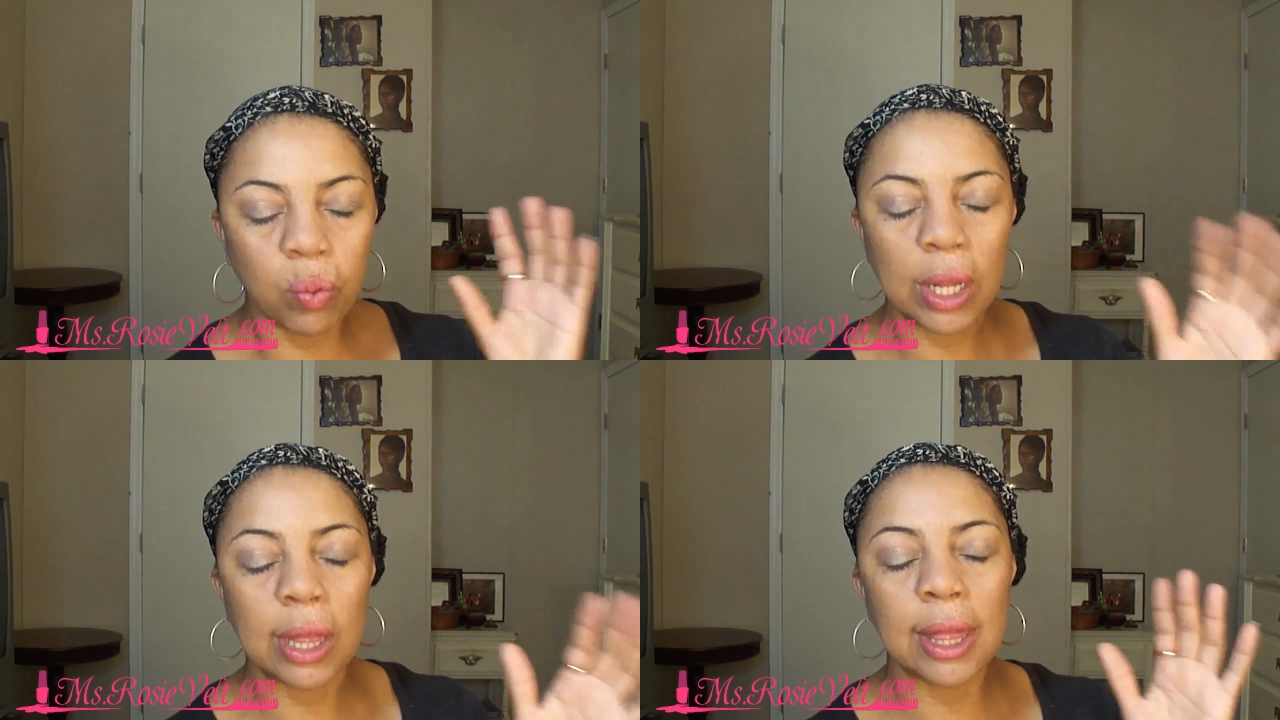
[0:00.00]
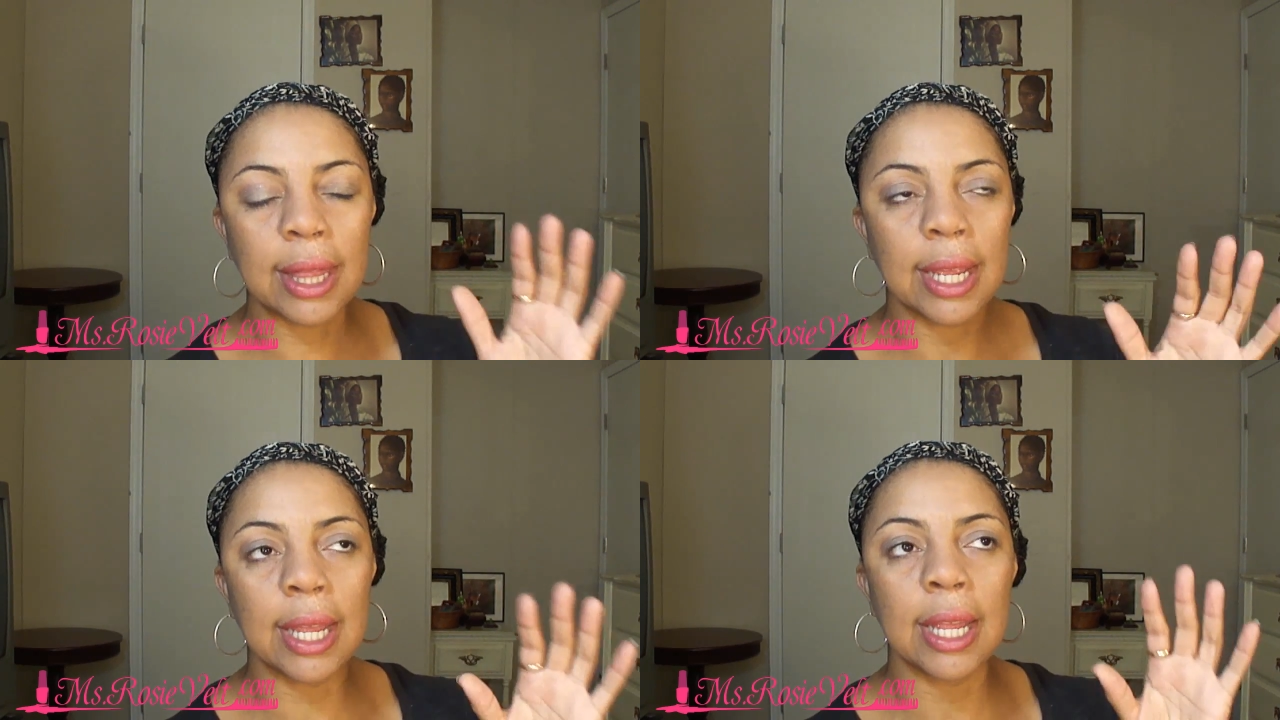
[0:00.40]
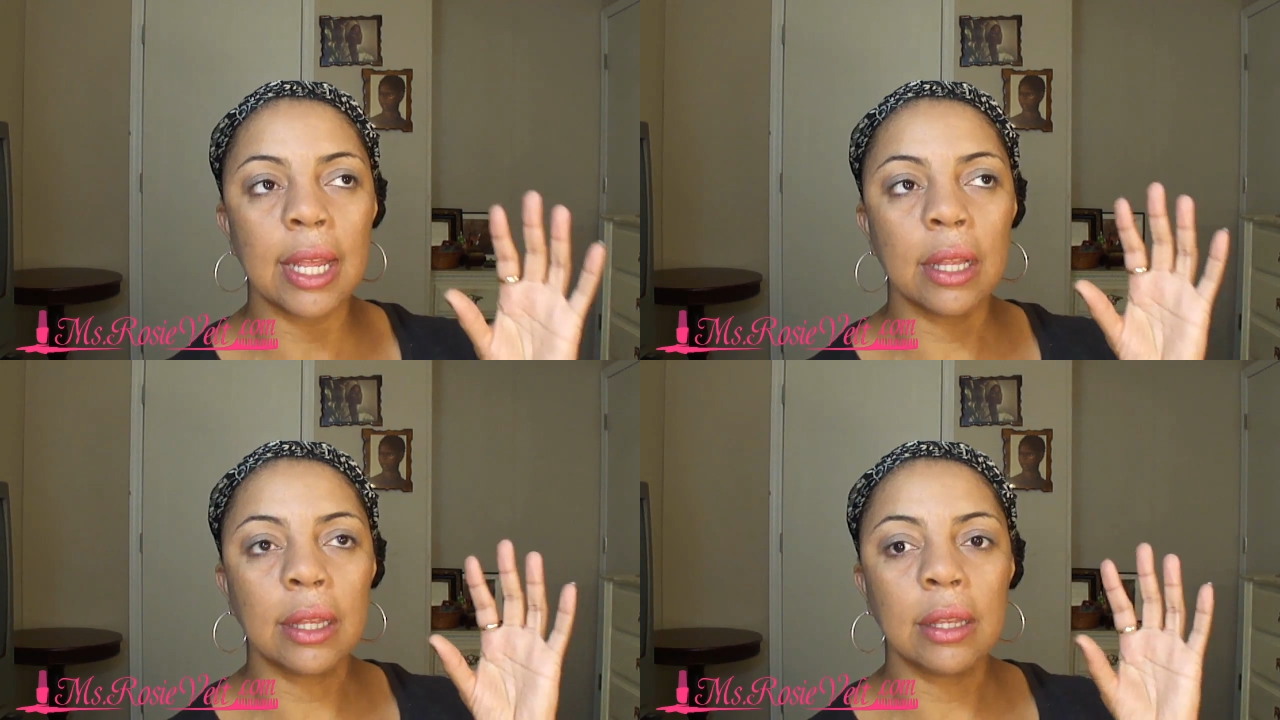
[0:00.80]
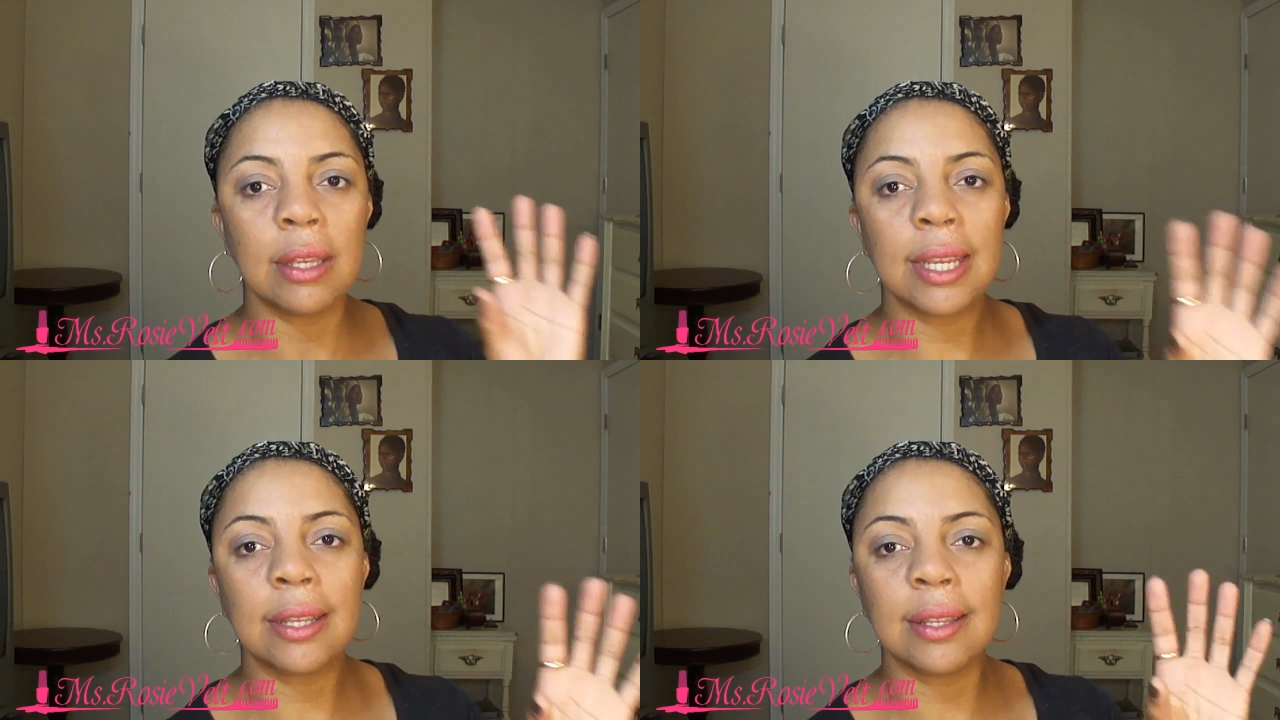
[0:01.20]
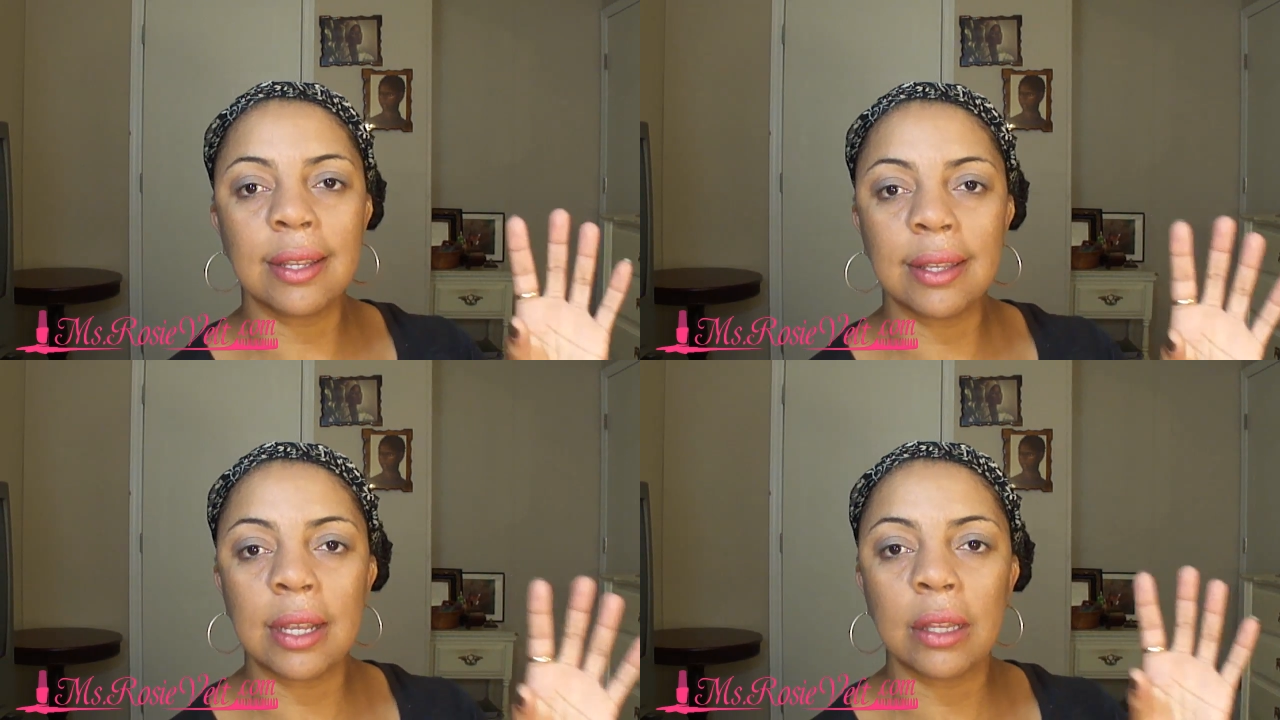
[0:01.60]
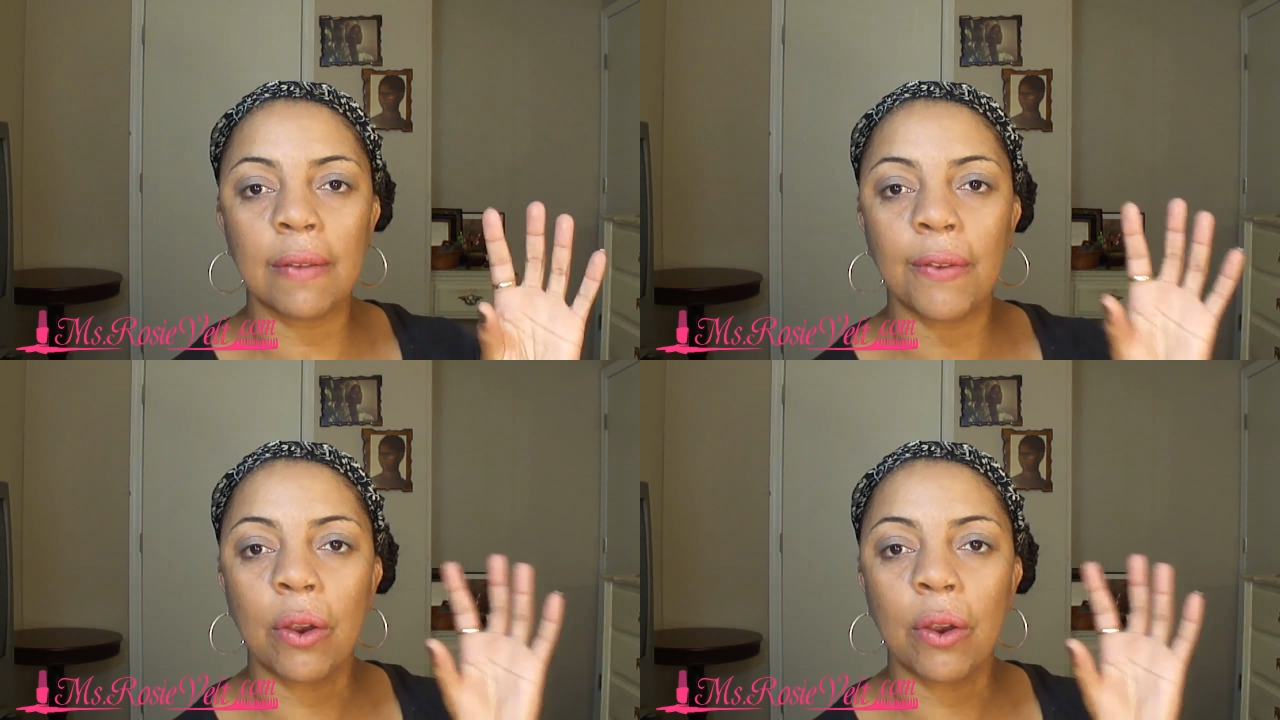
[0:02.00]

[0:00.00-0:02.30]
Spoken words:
with the 6 distinctive